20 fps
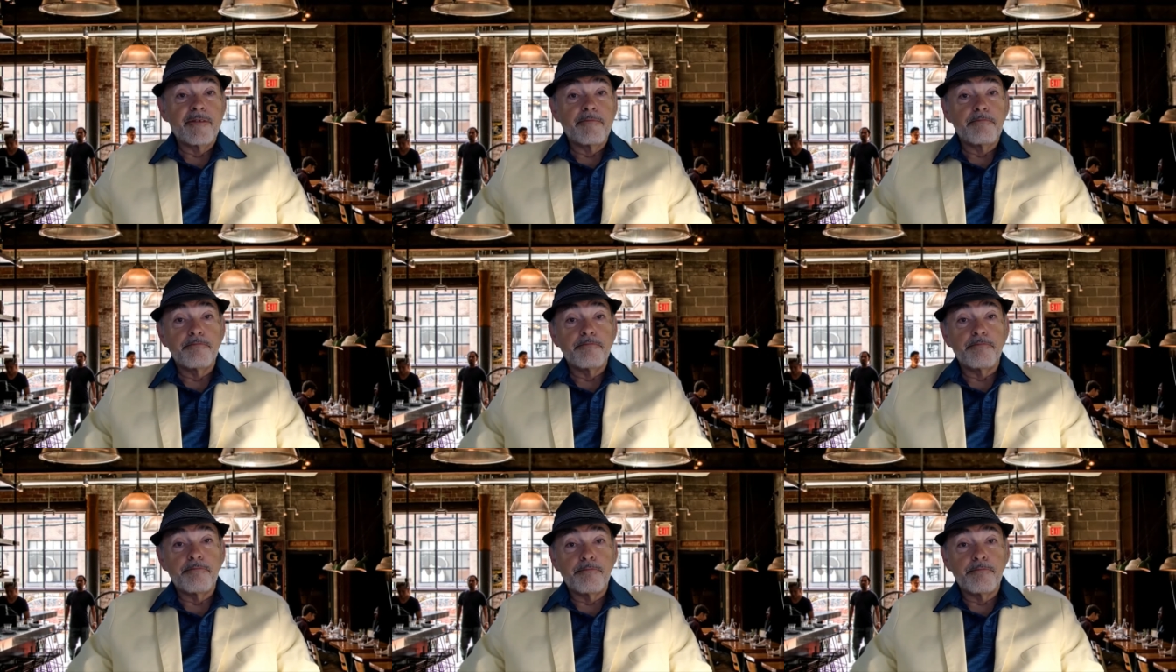
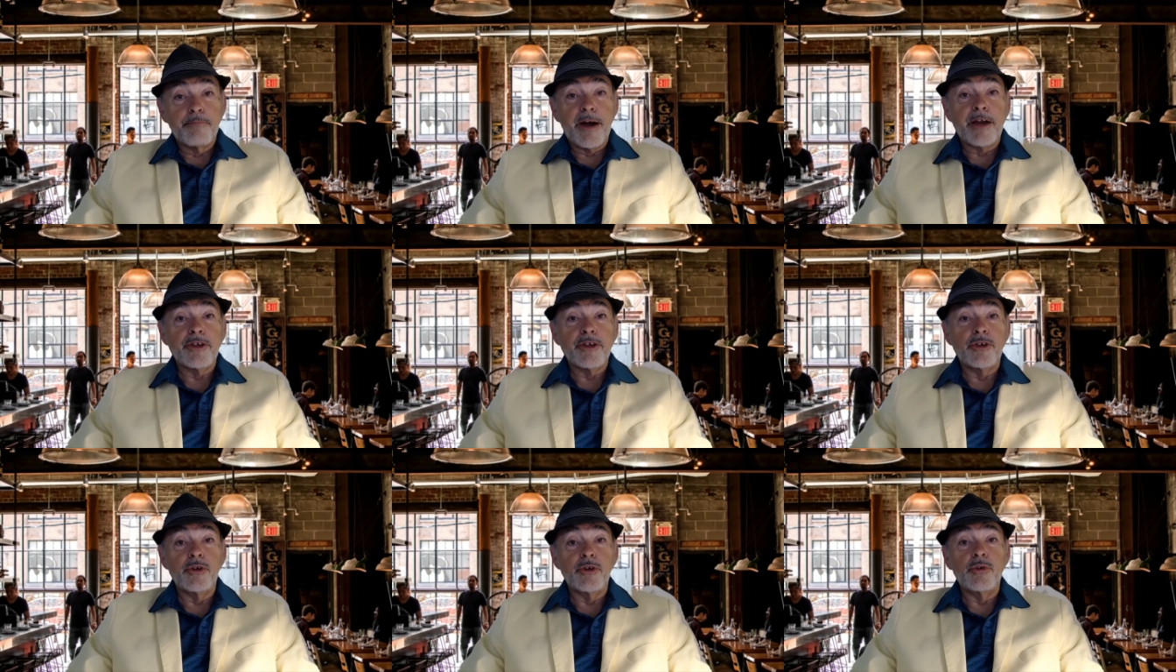by
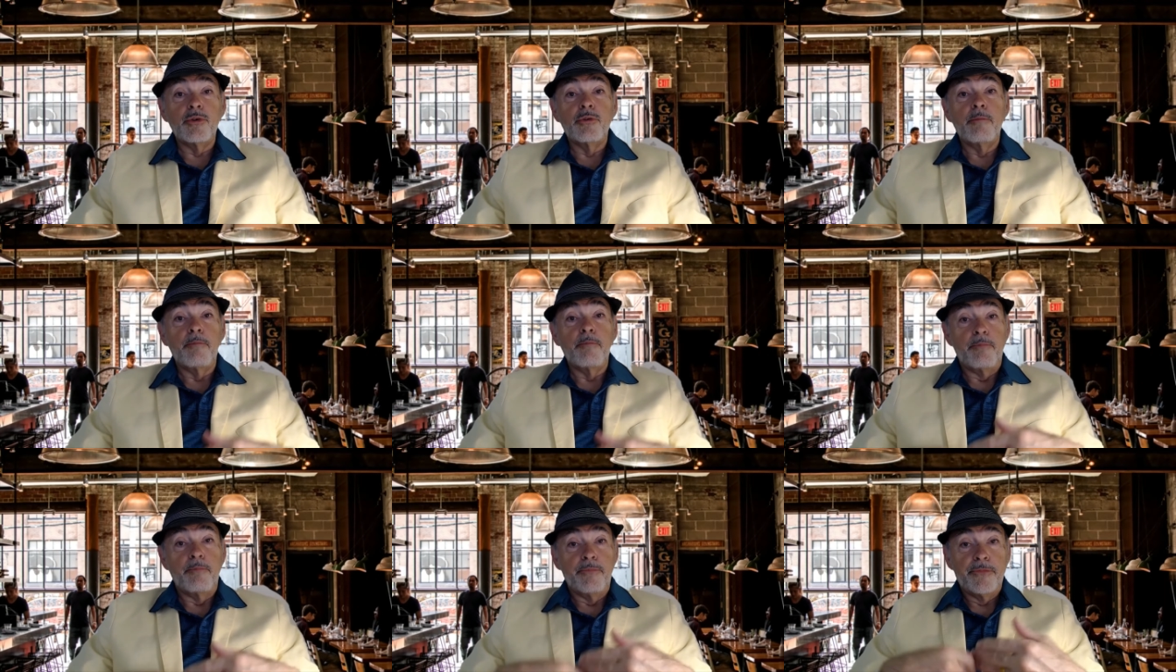you
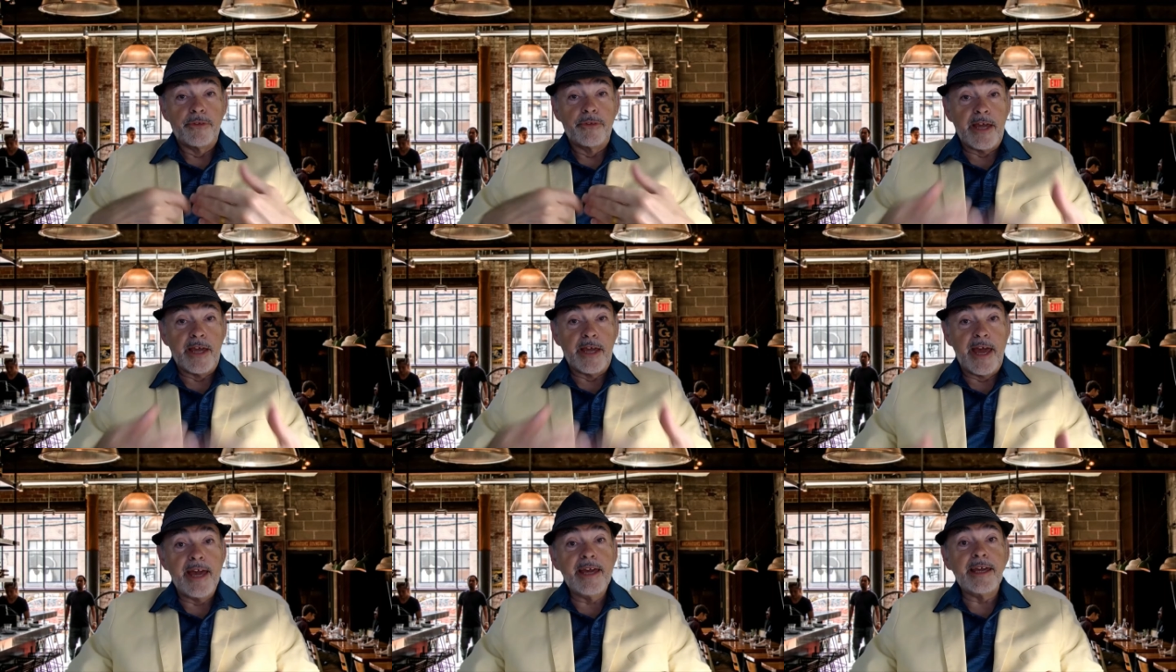
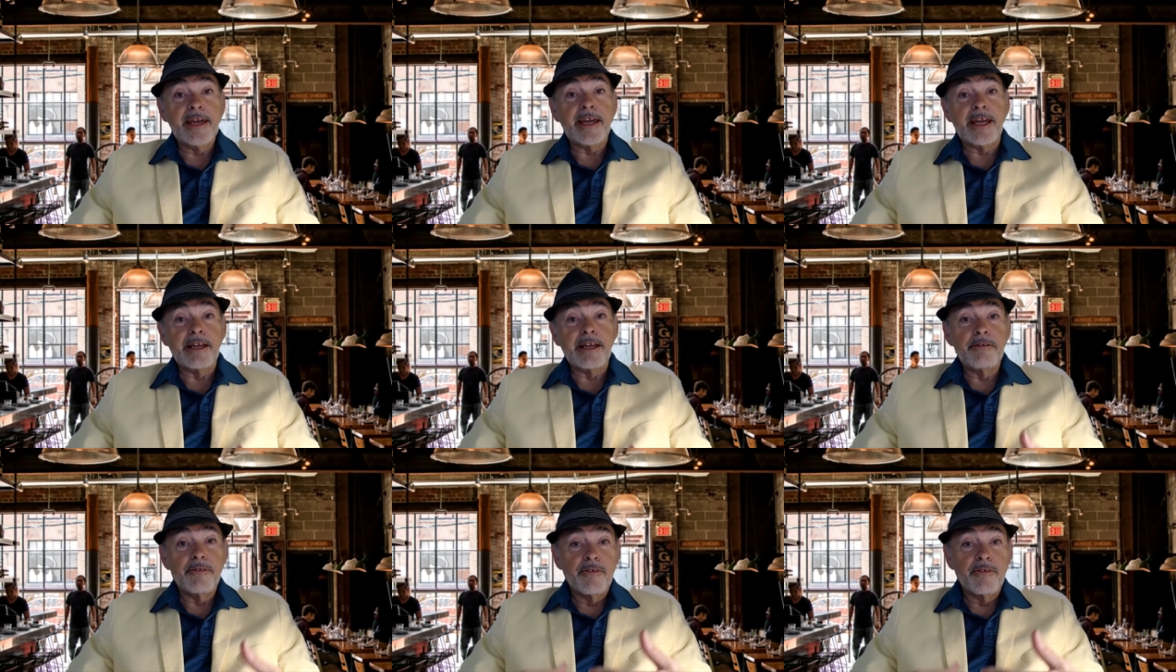taking
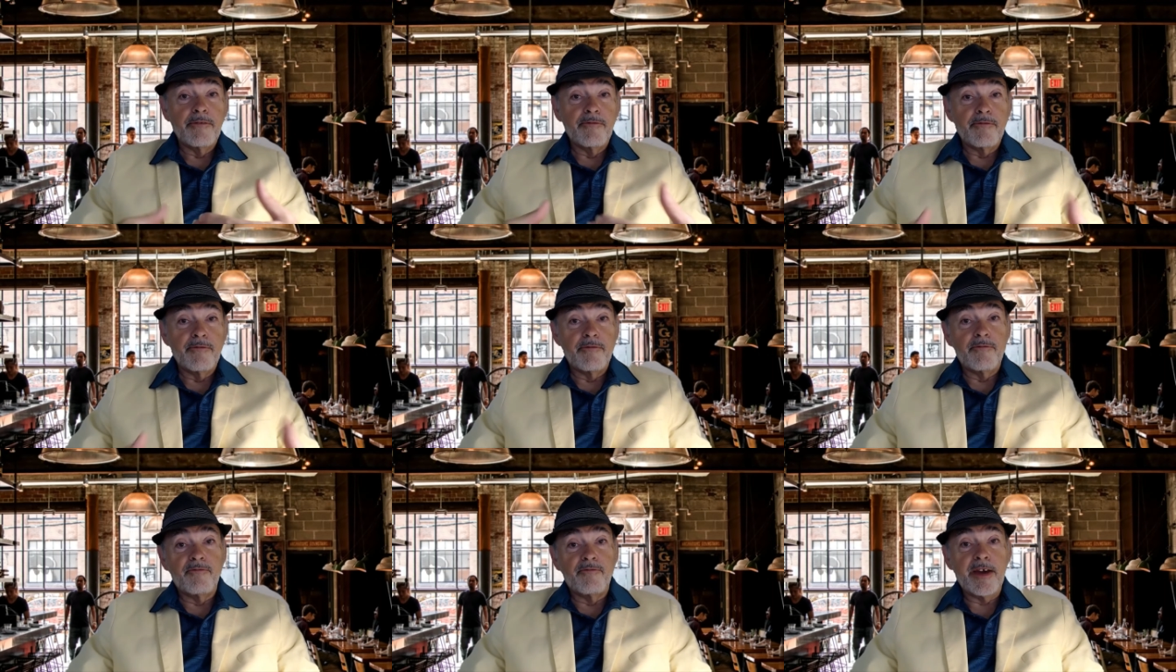
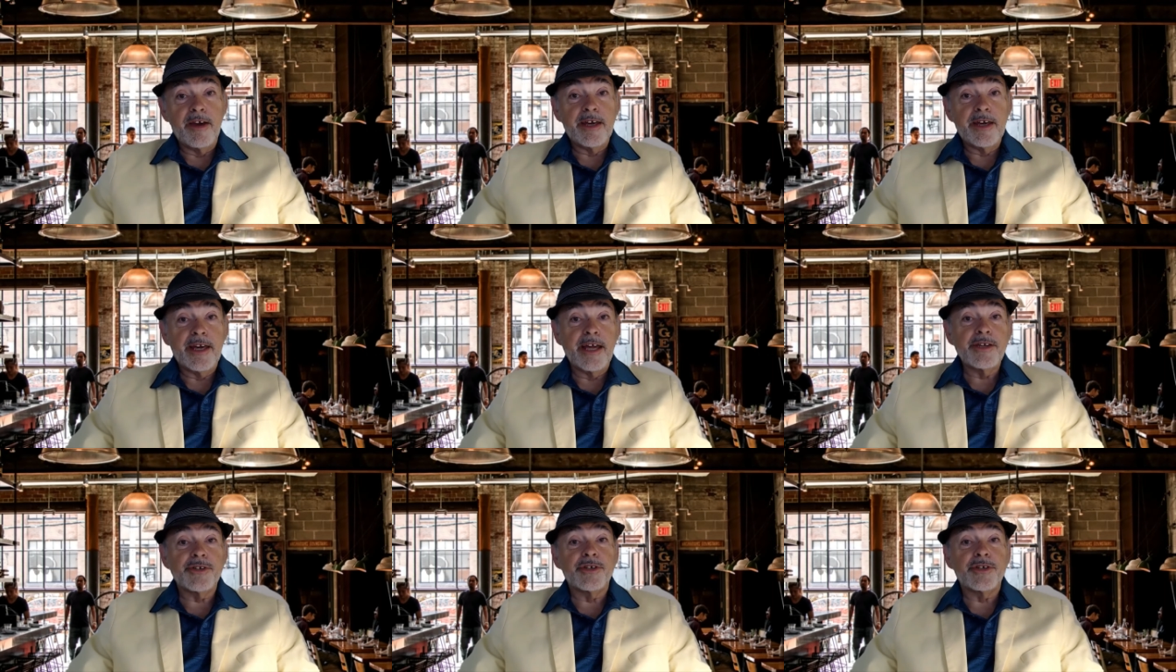vacation
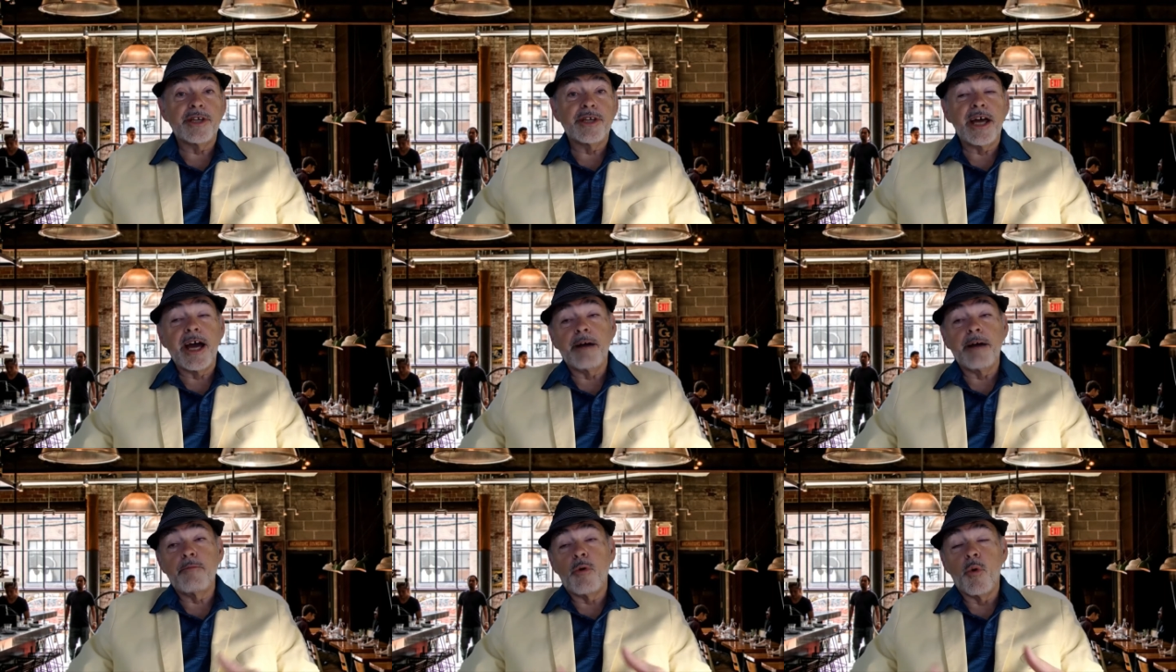time
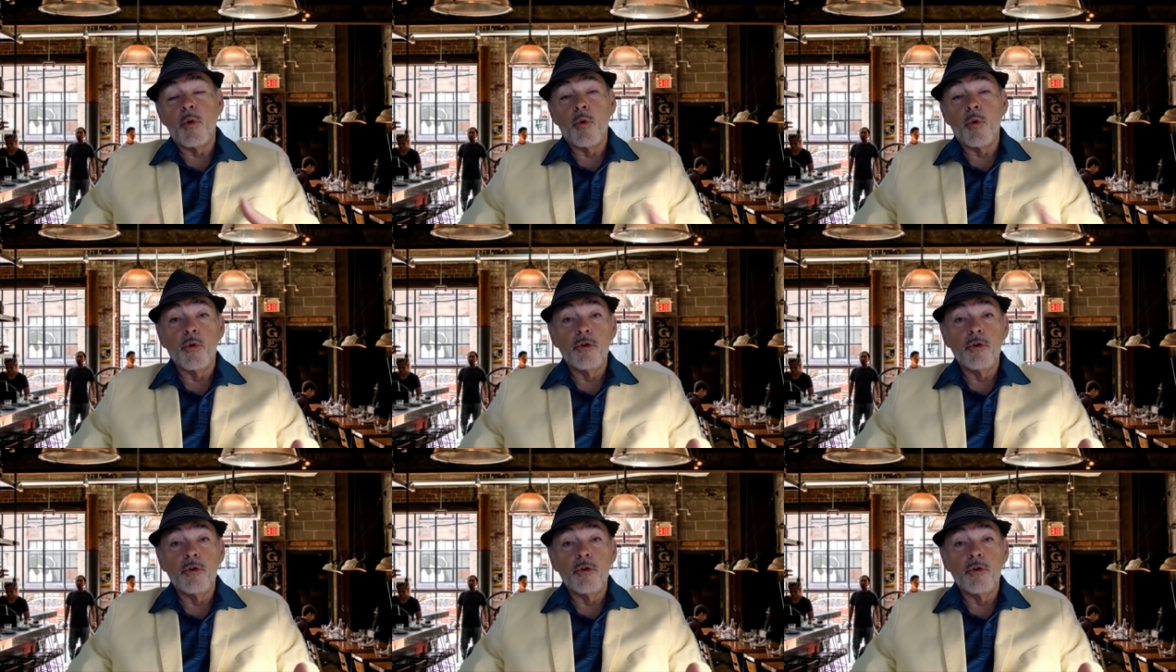or